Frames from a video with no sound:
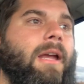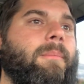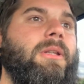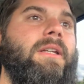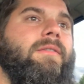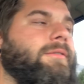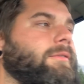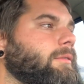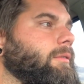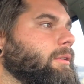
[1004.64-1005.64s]
I can't believe
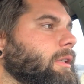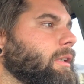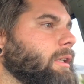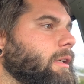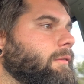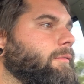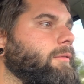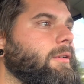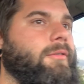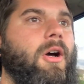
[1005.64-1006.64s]

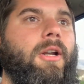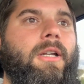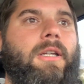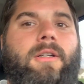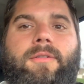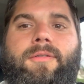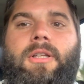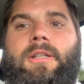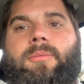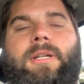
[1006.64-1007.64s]
I've, I've hunted here
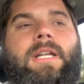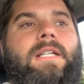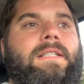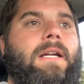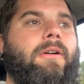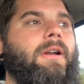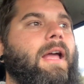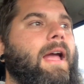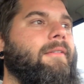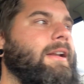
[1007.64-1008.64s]
for like three days now
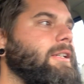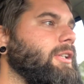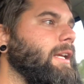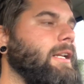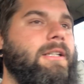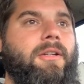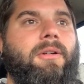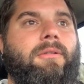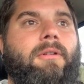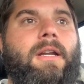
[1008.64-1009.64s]
and I haven't actually had a
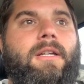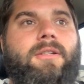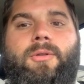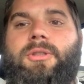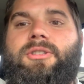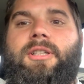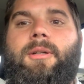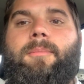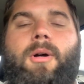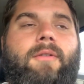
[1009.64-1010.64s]
deer in range. I've only
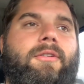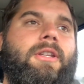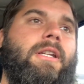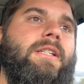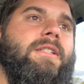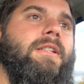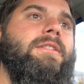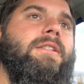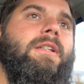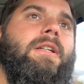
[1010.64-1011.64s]
seen them off in the
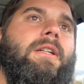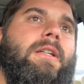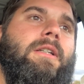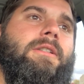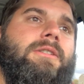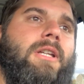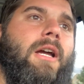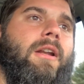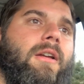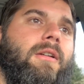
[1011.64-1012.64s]
distance. It's
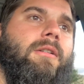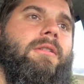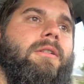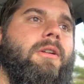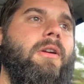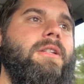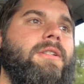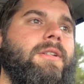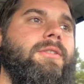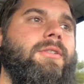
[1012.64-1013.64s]
kind of
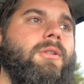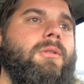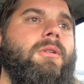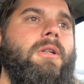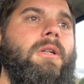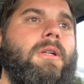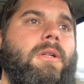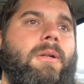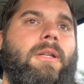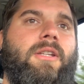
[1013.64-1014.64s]
crazy. So
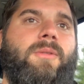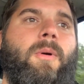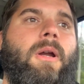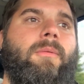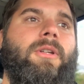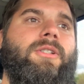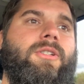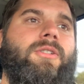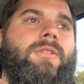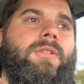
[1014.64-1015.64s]
at this point I'm really
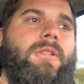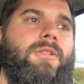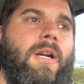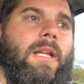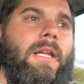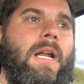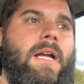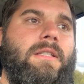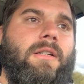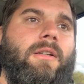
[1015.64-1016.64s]
just trying to get
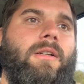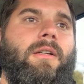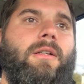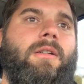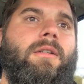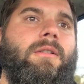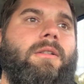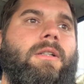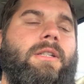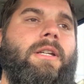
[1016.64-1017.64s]
eyes on a,
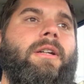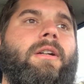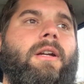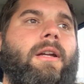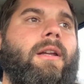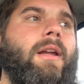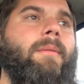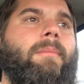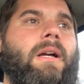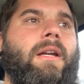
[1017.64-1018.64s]
a deer, and,
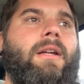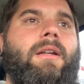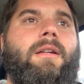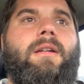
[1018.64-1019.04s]
and my